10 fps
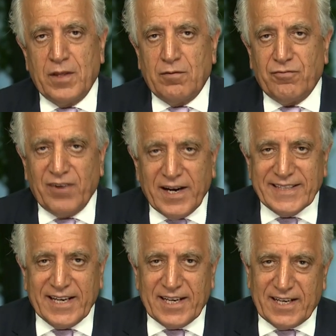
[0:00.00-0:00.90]

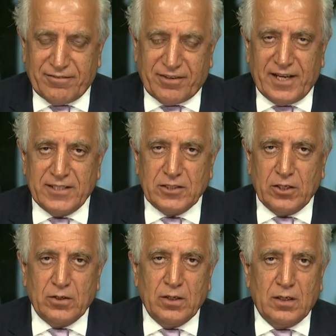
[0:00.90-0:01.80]
fighting in
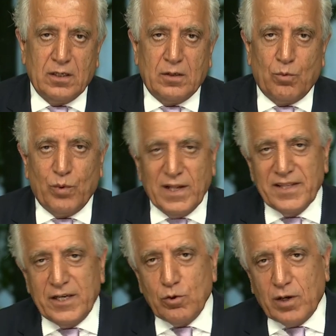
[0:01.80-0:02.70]
Afghanistan. Will
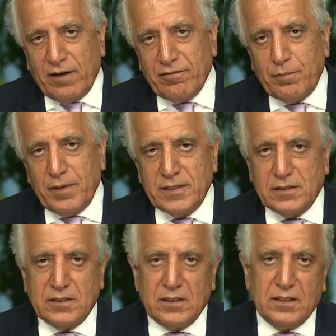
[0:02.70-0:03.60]
the new
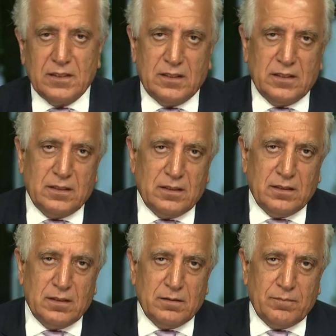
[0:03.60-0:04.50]
government,
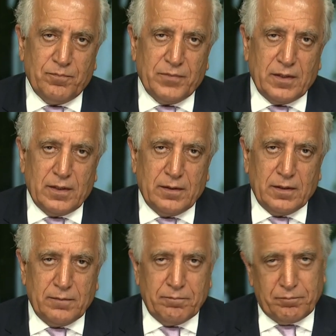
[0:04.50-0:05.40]

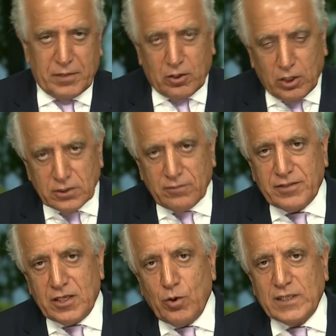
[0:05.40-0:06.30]
because of
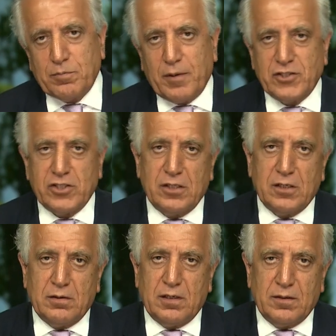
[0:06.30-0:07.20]
the U.S.
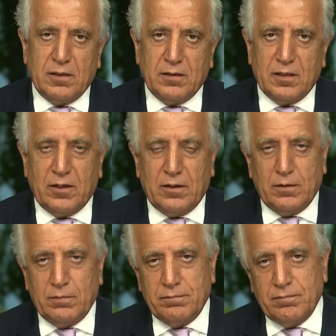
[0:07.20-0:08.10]
pressure,
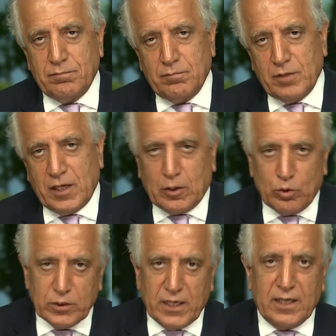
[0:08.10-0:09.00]

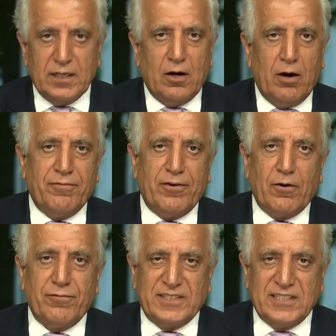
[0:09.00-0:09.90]
including offer
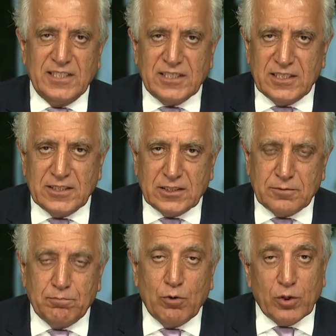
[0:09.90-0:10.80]
of
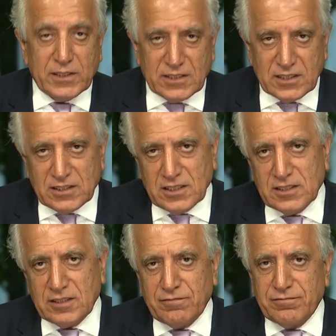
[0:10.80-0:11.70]
assistance, more
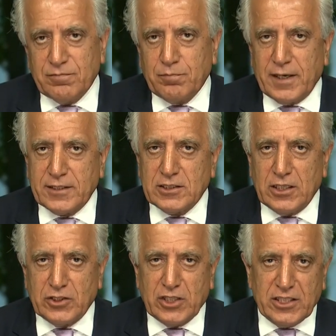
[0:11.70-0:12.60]
assistance if
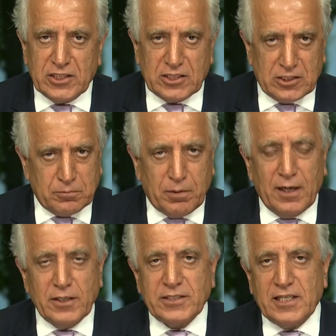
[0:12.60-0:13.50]
Pakistan changes its
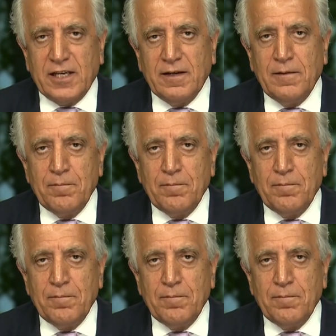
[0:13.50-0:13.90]
policy,